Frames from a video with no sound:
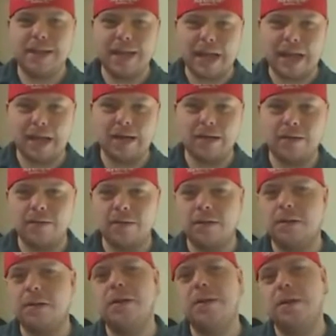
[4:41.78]
the data,
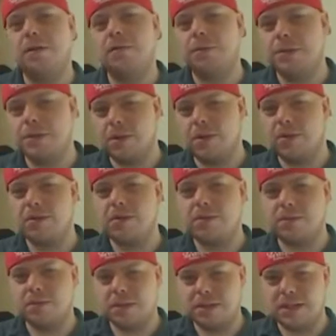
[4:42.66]

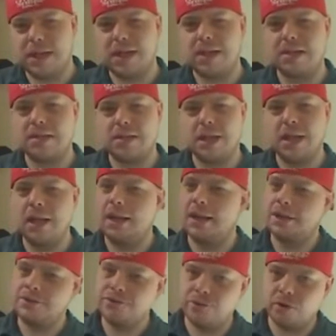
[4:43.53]
results of the test,
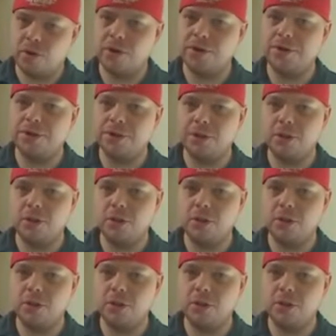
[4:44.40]
and draw your